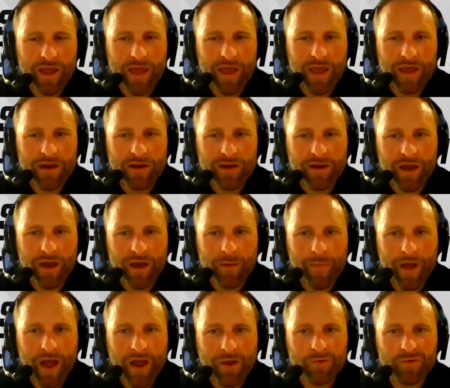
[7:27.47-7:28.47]
And
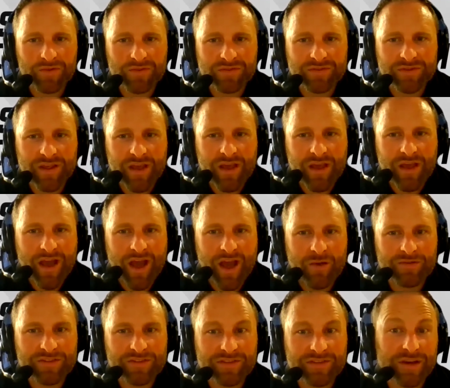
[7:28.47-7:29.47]
um, I was, I
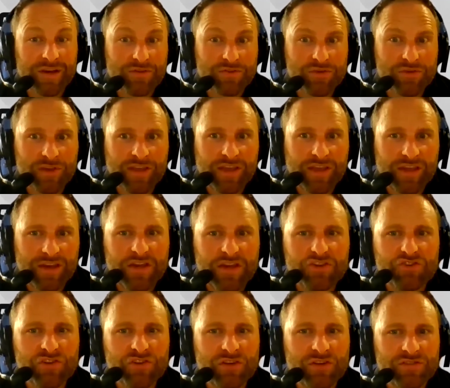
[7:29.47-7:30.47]
was essentially
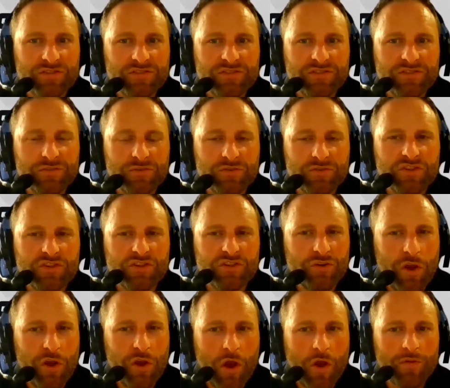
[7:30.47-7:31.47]
conditioned to to
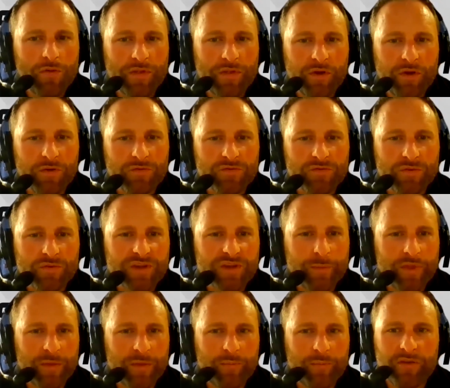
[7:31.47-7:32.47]
know that those were
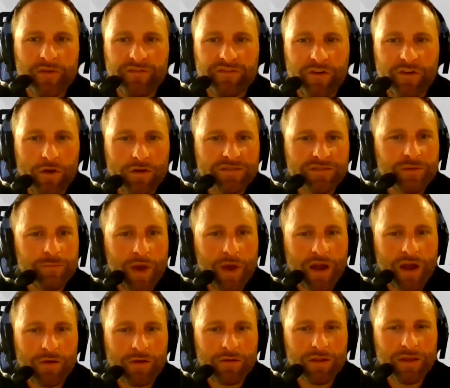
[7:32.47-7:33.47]
some of the pitfalls in
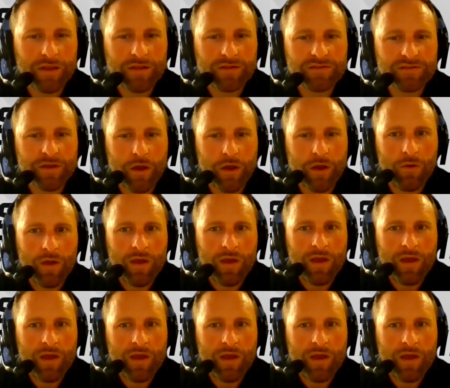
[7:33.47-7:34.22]
minor league. So,